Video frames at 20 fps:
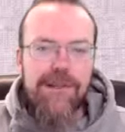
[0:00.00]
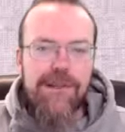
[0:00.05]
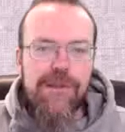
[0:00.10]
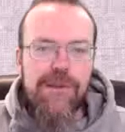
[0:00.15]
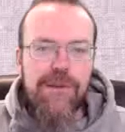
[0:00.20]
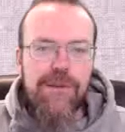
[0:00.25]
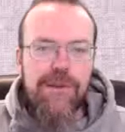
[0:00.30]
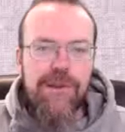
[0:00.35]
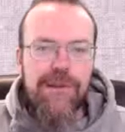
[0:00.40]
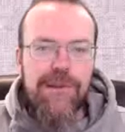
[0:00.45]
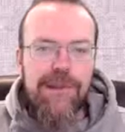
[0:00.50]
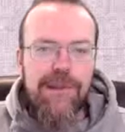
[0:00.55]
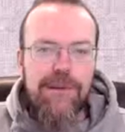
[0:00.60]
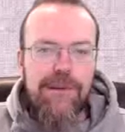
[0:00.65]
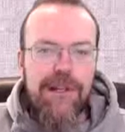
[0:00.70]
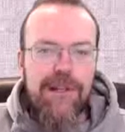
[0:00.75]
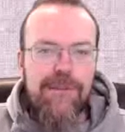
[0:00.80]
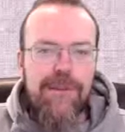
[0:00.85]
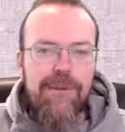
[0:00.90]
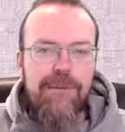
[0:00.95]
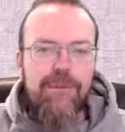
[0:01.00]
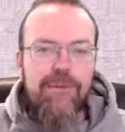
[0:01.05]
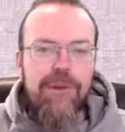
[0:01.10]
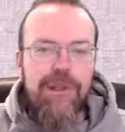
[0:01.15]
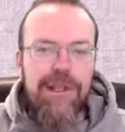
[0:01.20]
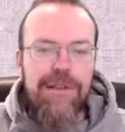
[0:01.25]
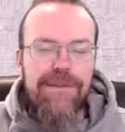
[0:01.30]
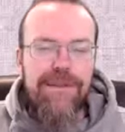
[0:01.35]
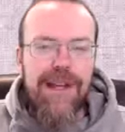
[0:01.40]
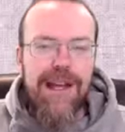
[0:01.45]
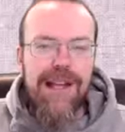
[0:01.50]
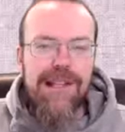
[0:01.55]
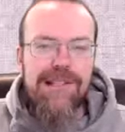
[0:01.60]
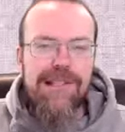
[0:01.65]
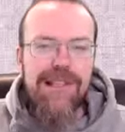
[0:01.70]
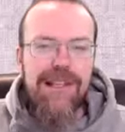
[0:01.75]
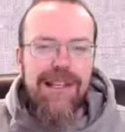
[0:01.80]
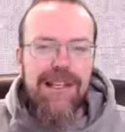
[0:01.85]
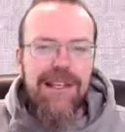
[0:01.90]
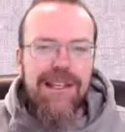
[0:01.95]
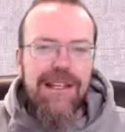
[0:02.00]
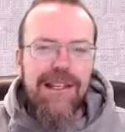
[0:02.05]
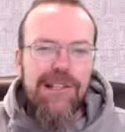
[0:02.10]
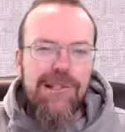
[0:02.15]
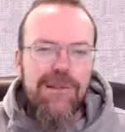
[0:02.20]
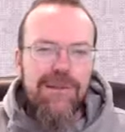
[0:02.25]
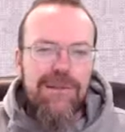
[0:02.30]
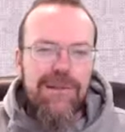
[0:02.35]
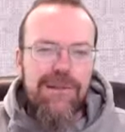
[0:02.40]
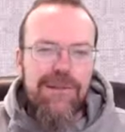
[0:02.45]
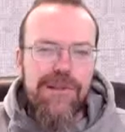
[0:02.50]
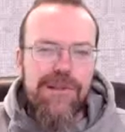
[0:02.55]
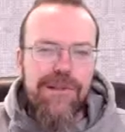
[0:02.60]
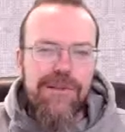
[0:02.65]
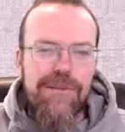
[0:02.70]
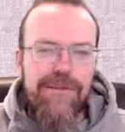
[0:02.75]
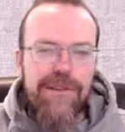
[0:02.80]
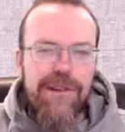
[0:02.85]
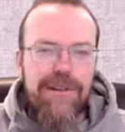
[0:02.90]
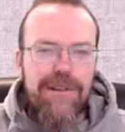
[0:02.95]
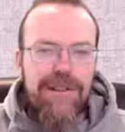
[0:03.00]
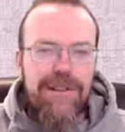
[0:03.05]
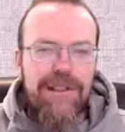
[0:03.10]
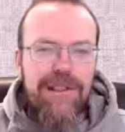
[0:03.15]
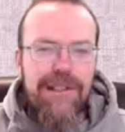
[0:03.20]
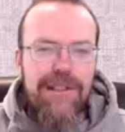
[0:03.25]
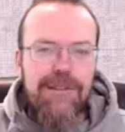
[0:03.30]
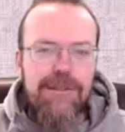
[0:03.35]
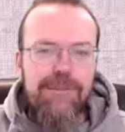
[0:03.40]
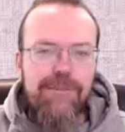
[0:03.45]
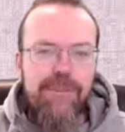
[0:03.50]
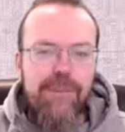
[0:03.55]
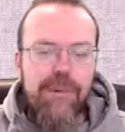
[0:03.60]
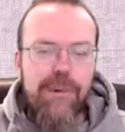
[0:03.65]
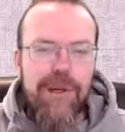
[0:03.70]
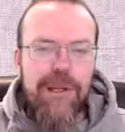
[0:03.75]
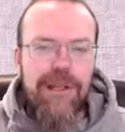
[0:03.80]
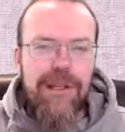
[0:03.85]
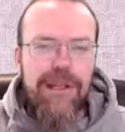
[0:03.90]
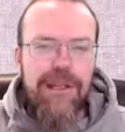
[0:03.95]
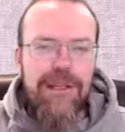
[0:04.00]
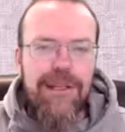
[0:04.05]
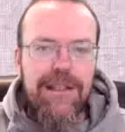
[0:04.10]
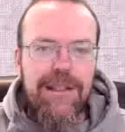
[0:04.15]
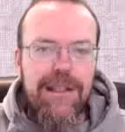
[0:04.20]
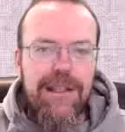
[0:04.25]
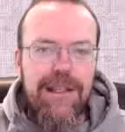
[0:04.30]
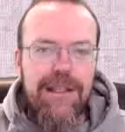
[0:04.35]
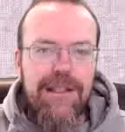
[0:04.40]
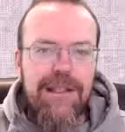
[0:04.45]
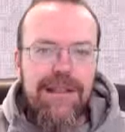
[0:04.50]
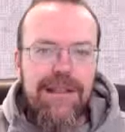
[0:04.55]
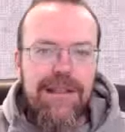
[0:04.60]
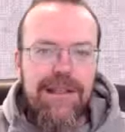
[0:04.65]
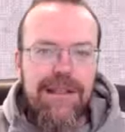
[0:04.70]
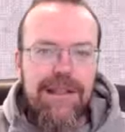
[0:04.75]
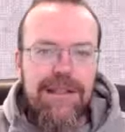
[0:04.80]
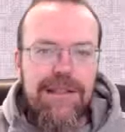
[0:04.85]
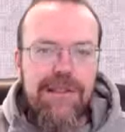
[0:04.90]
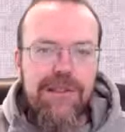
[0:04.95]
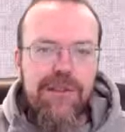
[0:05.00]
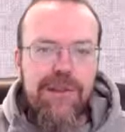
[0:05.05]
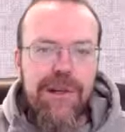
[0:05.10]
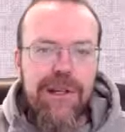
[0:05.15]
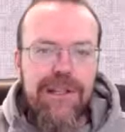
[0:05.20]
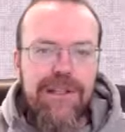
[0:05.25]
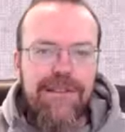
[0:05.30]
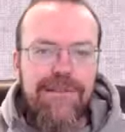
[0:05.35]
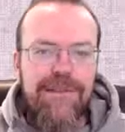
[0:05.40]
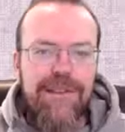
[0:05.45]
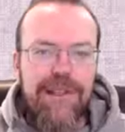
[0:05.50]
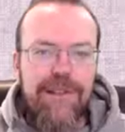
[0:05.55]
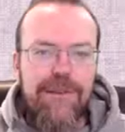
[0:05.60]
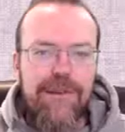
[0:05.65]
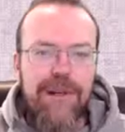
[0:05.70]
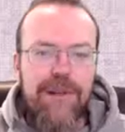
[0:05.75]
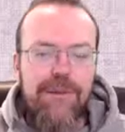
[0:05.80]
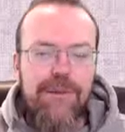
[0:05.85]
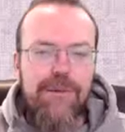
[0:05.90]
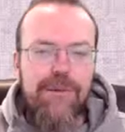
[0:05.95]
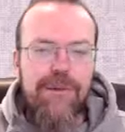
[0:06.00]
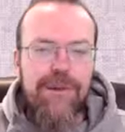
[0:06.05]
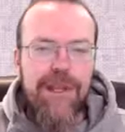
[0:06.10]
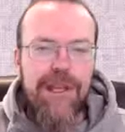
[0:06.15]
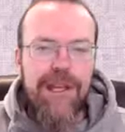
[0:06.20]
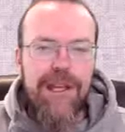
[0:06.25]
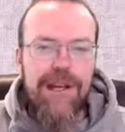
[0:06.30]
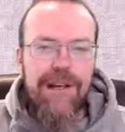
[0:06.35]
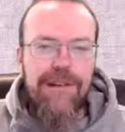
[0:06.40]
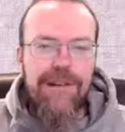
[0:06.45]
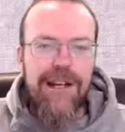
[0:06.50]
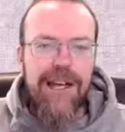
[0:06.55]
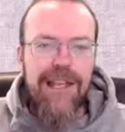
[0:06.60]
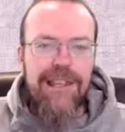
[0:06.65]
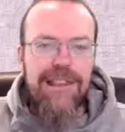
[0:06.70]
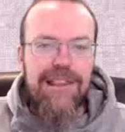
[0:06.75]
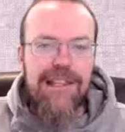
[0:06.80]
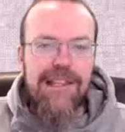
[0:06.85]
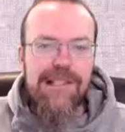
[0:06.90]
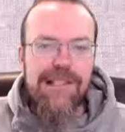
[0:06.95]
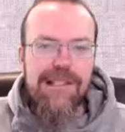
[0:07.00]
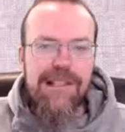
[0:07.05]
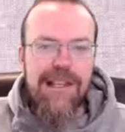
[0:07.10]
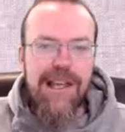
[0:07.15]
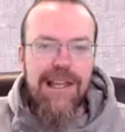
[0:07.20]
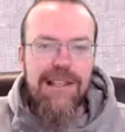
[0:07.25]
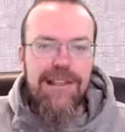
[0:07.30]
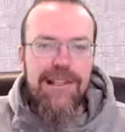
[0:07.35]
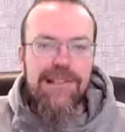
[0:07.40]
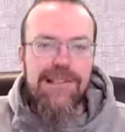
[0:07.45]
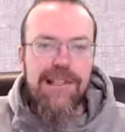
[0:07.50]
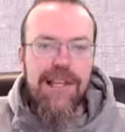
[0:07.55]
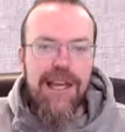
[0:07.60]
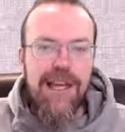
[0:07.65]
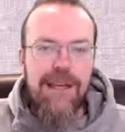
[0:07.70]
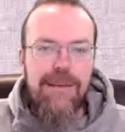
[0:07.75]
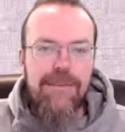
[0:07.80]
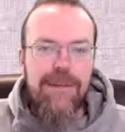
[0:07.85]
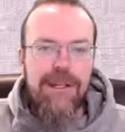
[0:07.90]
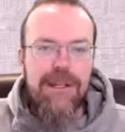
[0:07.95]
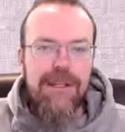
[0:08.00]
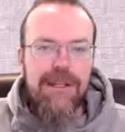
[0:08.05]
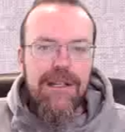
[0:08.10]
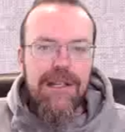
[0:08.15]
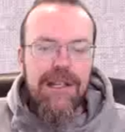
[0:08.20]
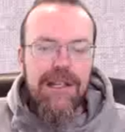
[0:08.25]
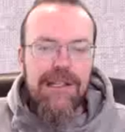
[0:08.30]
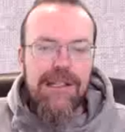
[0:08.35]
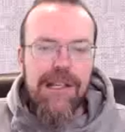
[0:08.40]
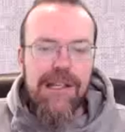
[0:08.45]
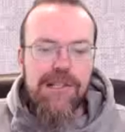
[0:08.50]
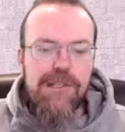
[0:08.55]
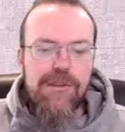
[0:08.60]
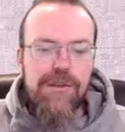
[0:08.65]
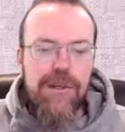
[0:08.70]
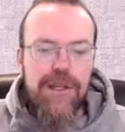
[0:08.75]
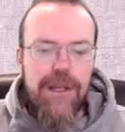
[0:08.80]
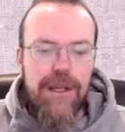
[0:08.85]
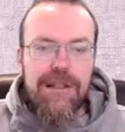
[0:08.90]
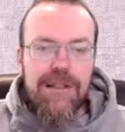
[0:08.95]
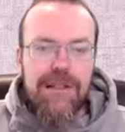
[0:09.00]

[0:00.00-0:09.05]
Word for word: So they'll come up really fast, and so there's very little point in in in trying to figure out who they are at this at this time in history.